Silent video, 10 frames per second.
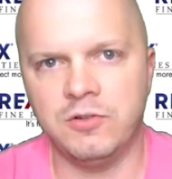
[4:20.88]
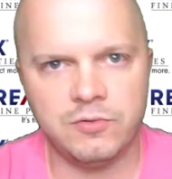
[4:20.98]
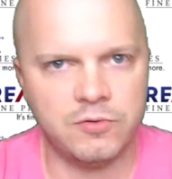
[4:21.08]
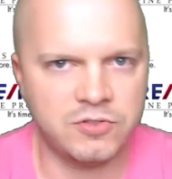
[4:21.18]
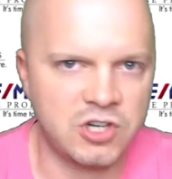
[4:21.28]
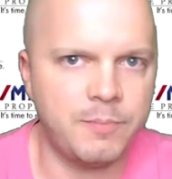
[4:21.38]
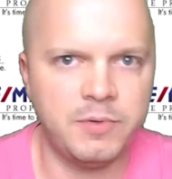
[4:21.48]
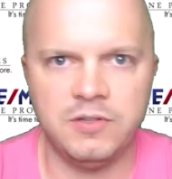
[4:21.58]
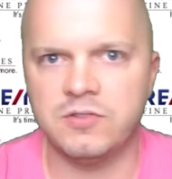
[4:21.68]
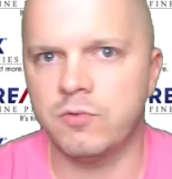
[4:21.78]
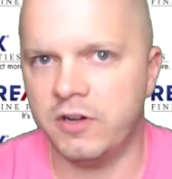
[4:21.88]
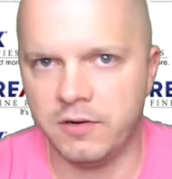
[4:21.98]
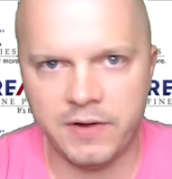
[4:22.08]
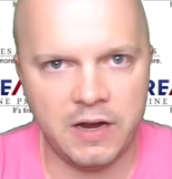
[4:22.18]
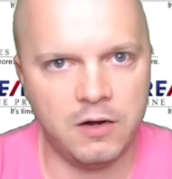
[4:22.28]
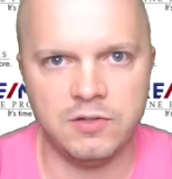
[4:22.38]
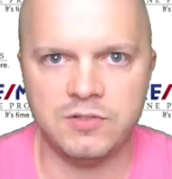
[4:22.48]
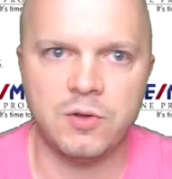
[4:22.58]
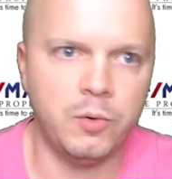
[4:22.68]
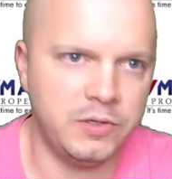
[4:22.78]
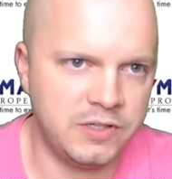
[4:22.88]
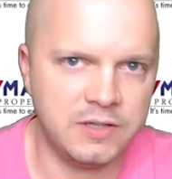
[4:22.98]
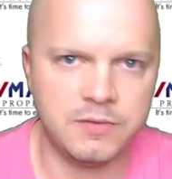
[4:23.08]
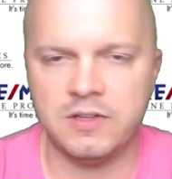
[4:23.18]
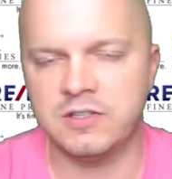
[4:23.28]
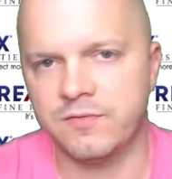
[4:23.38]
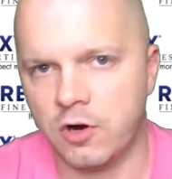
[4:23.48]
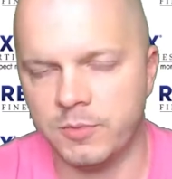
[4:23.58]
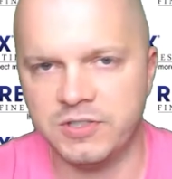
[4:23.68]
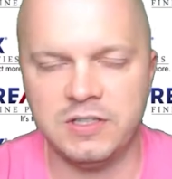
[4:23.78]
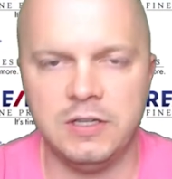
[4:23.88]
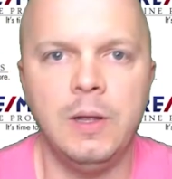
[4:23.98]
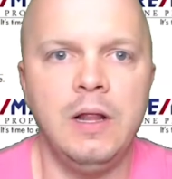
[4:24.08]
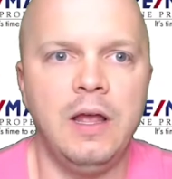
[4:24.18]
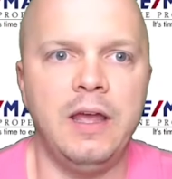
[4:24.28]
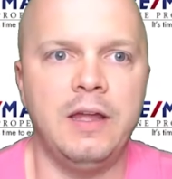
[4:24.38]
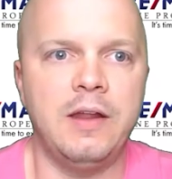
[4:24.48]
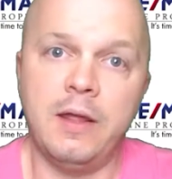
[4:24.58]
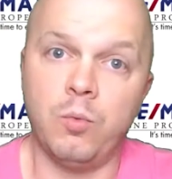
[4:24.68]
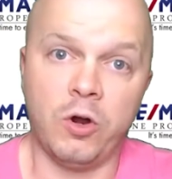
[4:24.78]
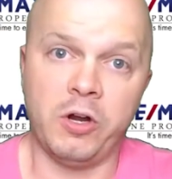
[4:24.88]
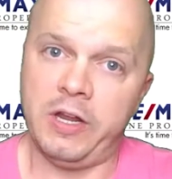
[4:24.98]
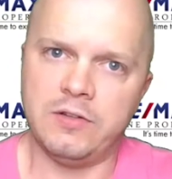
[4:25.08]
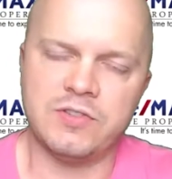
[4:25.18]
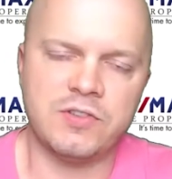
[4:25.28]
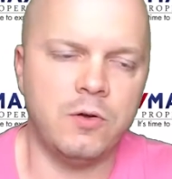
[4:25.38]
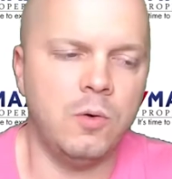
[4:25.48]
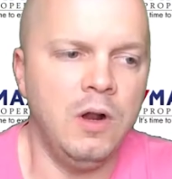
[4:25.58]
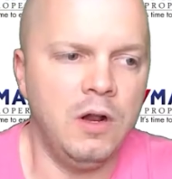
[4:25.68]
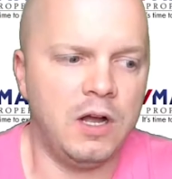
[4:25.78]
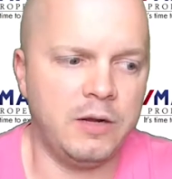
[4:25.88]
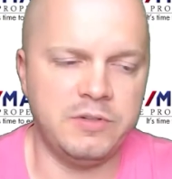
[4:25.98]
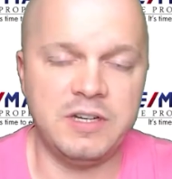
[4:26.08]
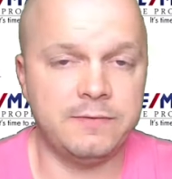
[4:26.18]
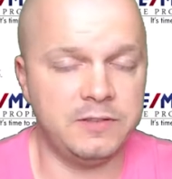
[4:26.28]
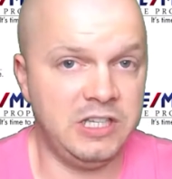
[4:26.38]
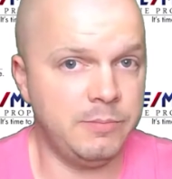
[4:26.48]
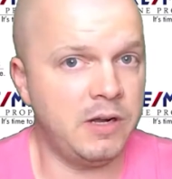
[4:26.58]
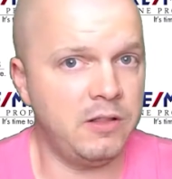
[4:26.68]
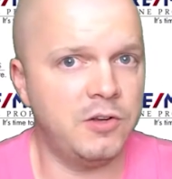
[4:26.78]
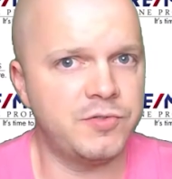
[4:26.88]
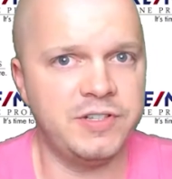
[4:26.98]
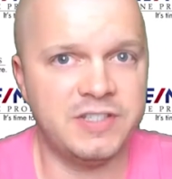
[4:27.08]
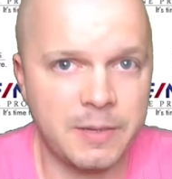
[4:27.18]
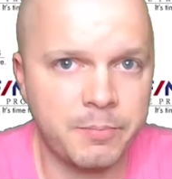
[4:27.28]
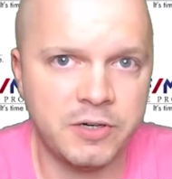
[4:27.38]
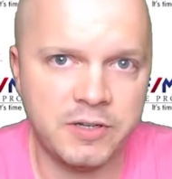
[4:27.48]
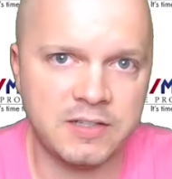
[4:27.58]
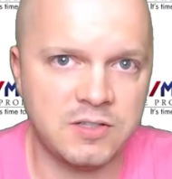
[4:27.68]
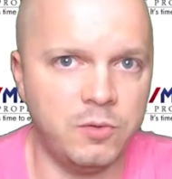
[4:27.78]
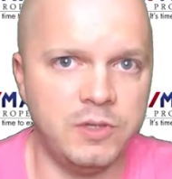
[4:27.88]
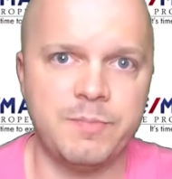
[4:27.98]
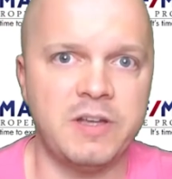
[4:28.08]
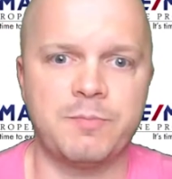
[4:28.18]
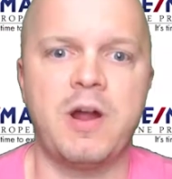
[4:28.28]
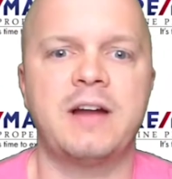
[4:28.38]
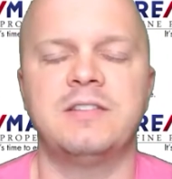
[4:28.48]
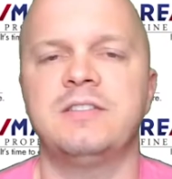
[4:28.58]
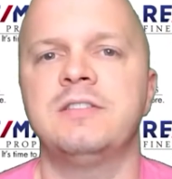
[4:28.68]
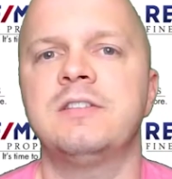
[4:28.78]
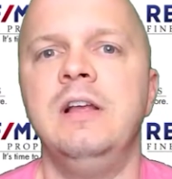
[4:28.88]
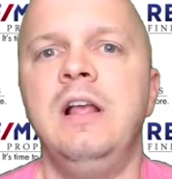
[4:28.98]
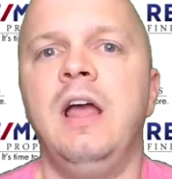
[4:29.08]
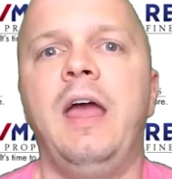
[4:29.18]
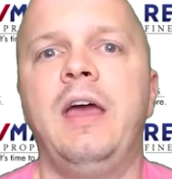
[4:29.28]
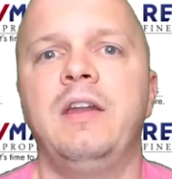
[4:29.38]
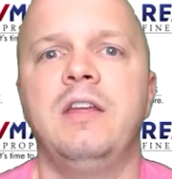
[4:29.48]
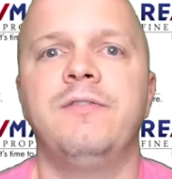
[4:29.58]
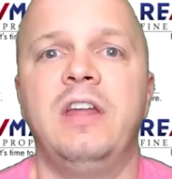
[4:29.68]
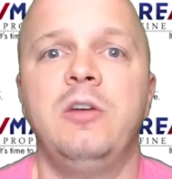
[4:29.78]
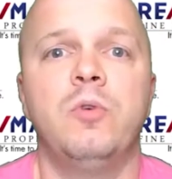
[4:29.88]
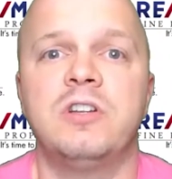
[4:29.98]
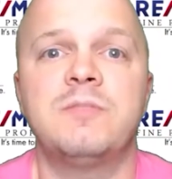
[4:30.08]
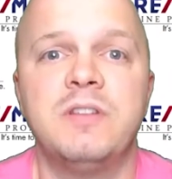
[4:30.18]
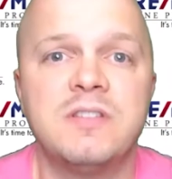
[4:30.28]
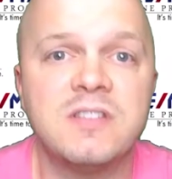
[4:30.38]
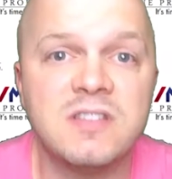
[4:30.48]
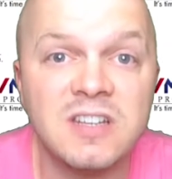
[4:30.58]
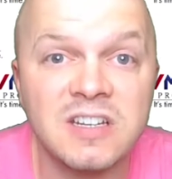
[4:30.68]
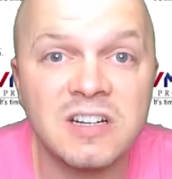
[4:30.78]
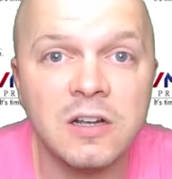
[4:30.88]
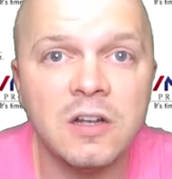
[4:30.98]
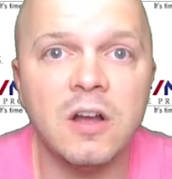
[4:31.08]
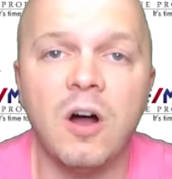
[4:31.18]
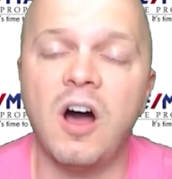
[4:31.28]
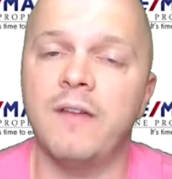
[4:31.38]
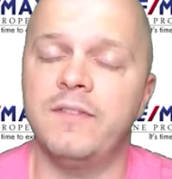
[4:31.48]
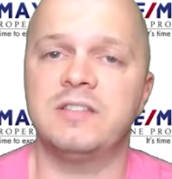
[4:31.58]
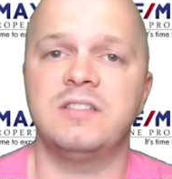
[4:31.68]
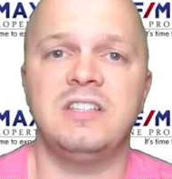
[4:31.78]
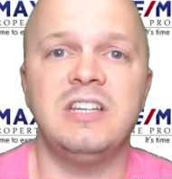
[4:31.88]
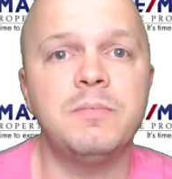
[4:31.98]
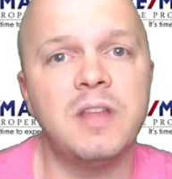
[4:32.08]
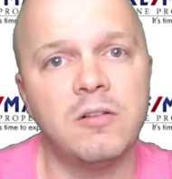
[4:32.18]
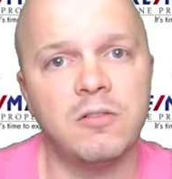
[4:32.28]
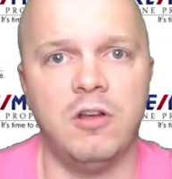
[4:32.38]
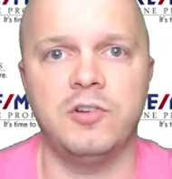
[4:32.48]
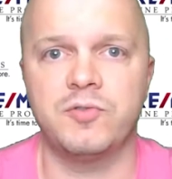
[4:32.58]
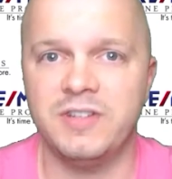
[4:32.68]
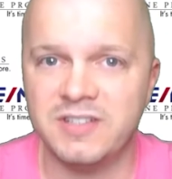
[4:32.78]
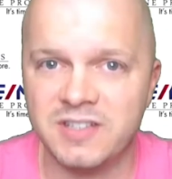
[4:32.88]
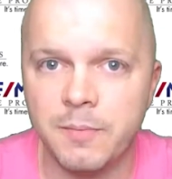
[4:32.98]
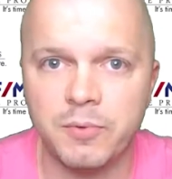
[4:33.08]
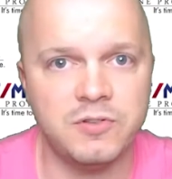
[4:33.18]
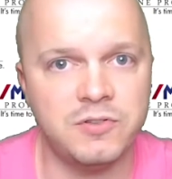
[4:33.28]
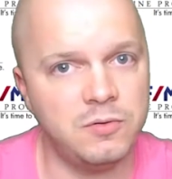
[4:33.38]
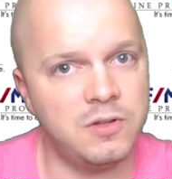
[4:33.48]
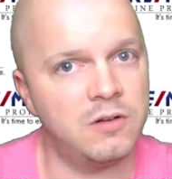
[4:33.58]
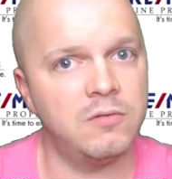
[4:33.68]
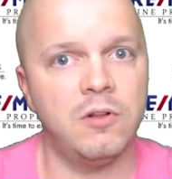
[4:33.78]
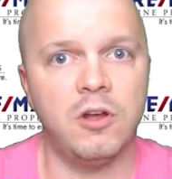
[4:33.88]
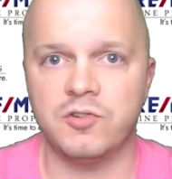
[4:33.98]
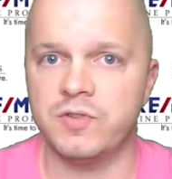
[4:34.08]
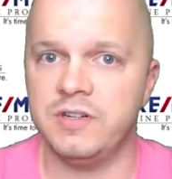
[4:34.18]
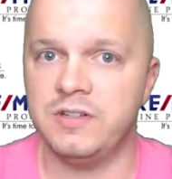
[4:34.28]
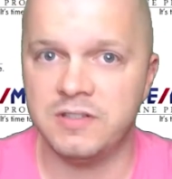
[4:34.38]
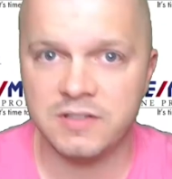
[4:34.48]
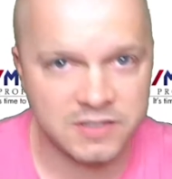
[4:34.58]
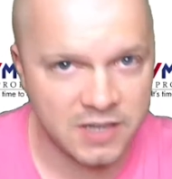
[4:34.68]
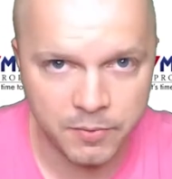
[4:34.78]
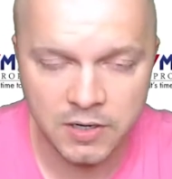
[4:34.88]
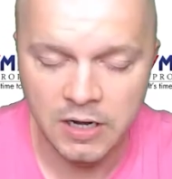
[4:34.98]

shoppings, running of errands, going to get this pharmacy and working. So I would definitely keep my laundry separate. That's always best practices. And if anyone has been sick, obviously keep their laundry separate, do their laundry separate.